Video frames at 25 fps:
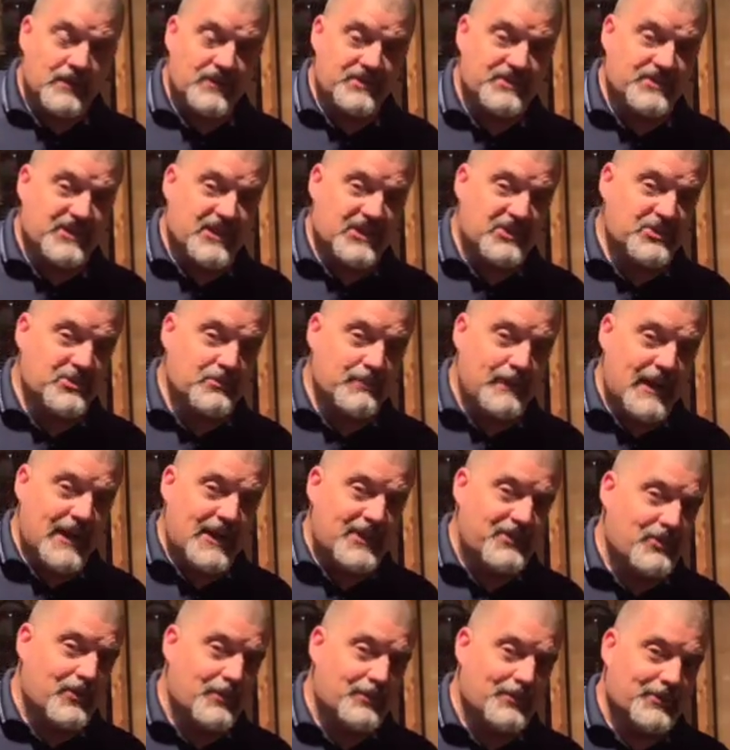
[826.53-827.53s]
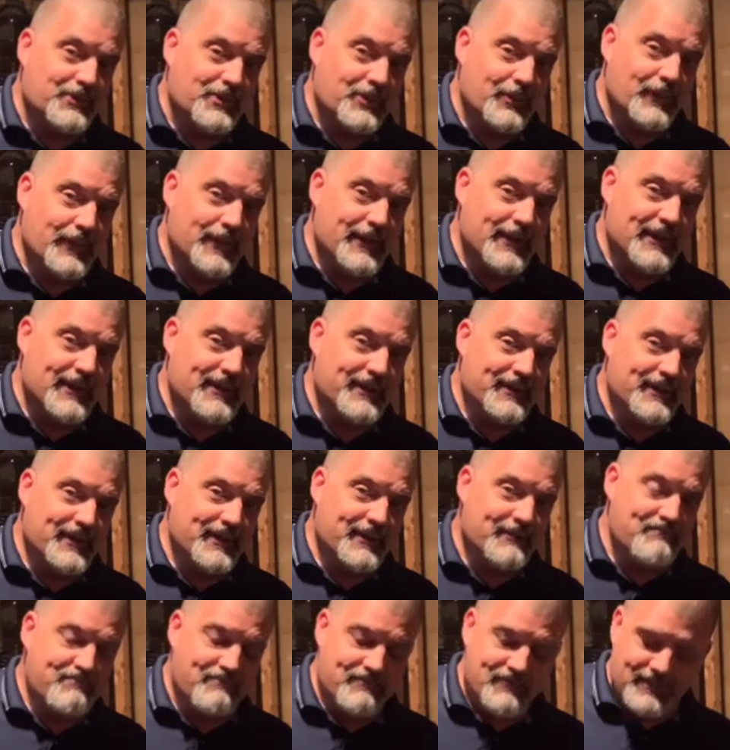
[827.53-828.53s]
Sounds too bad, treble all the way down,
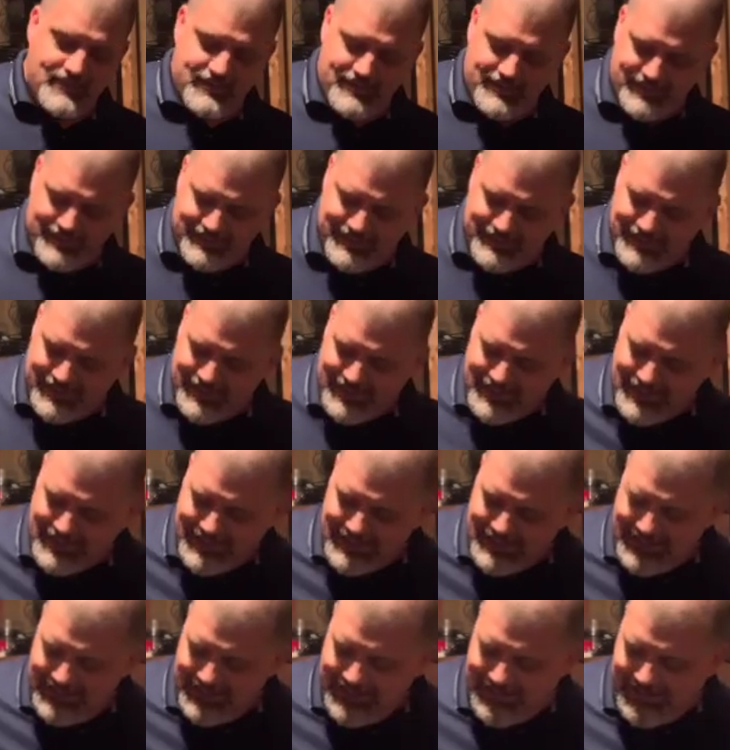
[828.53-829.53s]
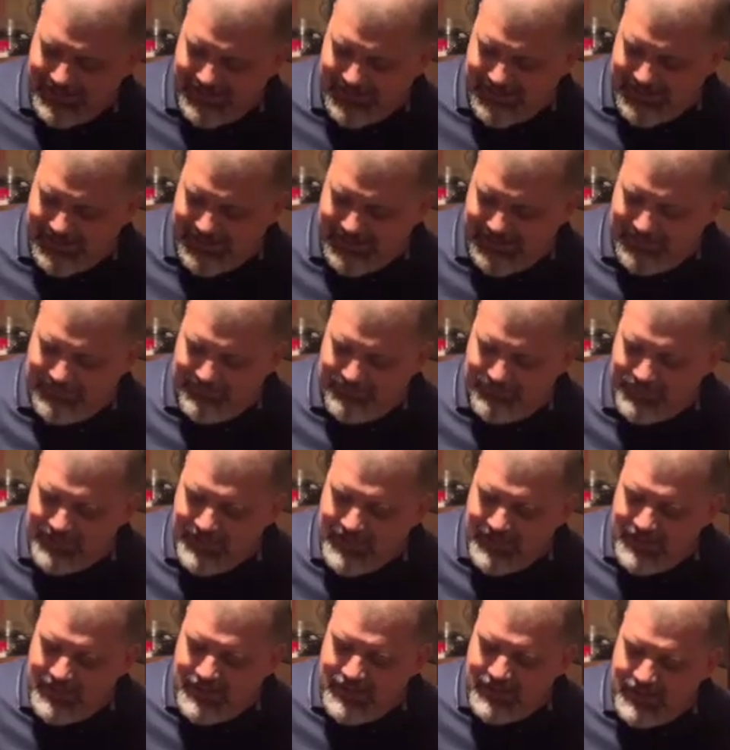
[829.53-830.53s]
huh? All right,
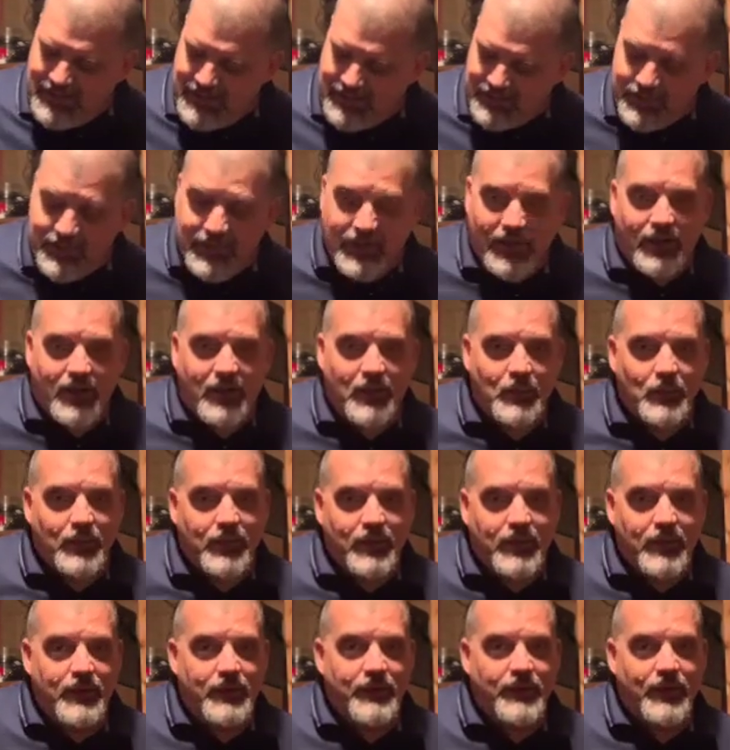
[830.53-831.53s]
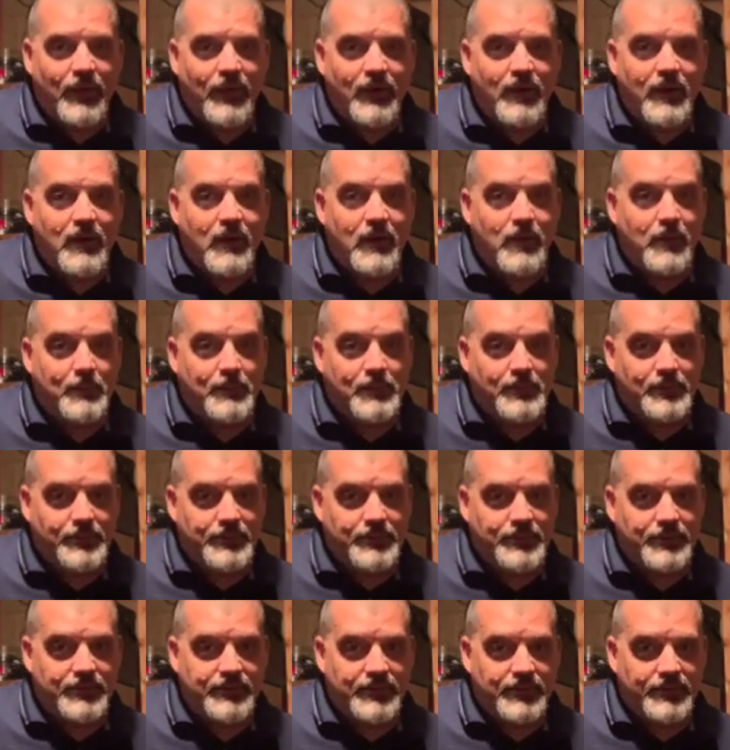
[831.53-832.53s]
here we are with the
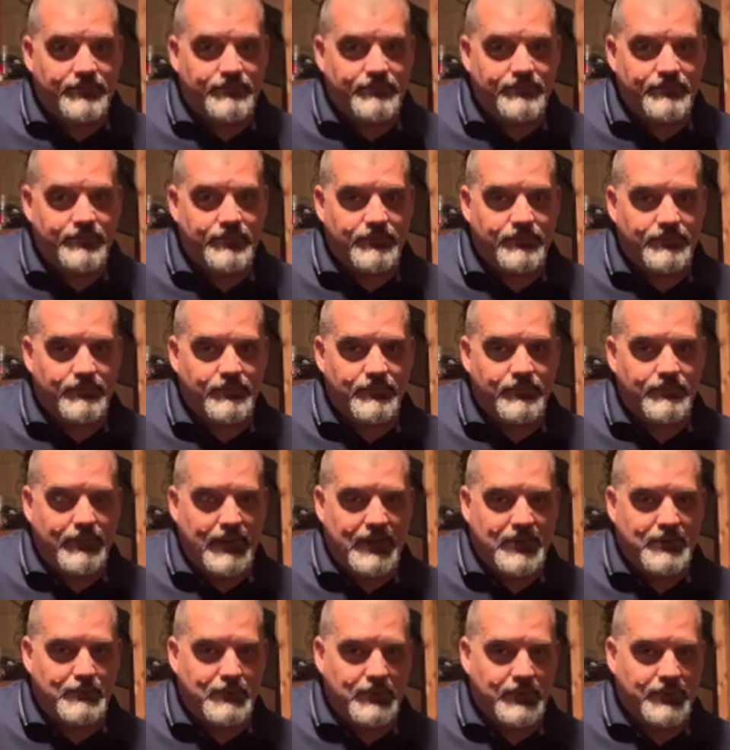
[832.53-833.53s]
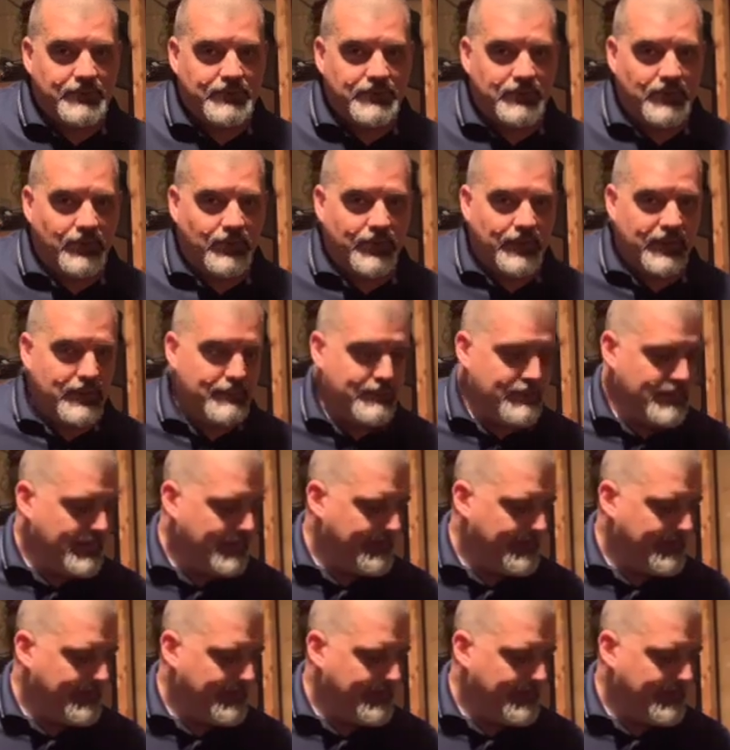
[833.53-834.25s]
boost, bass boost all the way up.